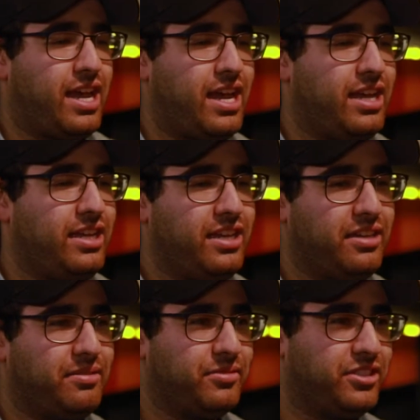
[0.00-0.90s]
I
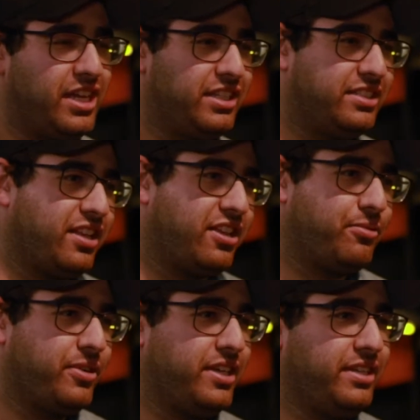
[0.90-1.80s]
am Jay
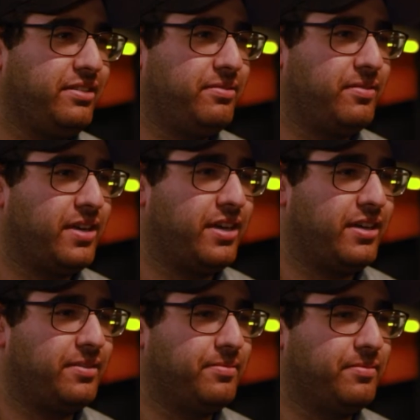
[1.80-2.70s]
Solway
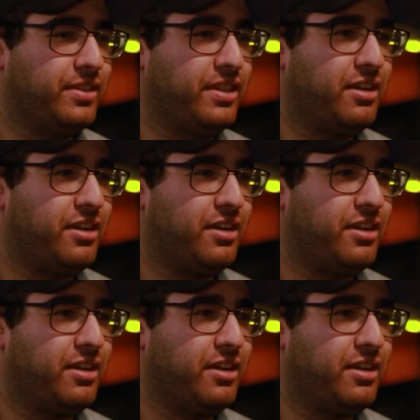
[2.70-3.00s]
um, with